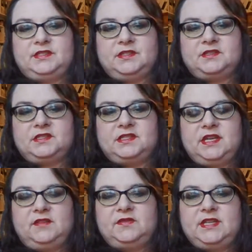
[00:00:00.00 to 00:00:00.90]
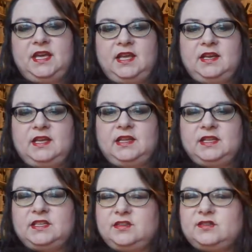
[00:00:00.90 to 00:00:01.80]
There's a set of 10. I'd
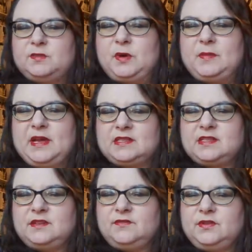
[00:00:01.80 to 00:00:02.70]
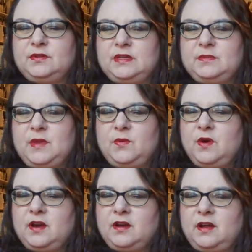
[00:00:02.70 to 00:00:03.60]
like to use more masking fluid in my
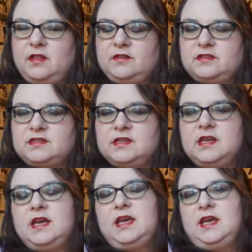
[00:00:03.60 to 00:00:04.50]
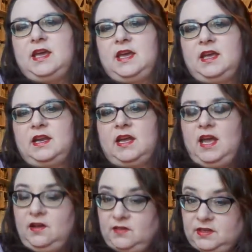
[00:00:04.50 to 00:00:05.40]
watercolors, and I
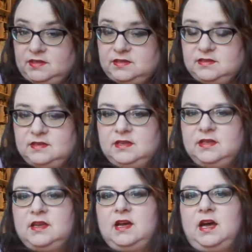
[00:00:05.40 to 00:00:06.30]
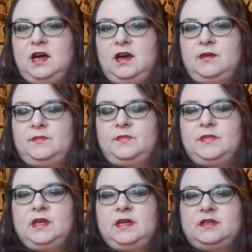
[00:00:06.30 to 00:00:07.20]
have it, Um,
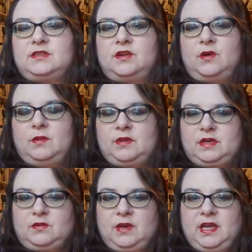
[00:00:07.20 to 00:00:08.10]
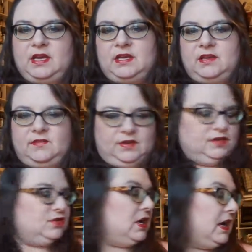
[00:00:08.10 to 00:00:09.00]
so I'm going to go ahead and give it a
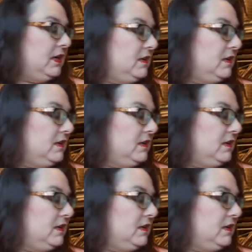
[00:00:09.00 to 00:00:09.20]
try.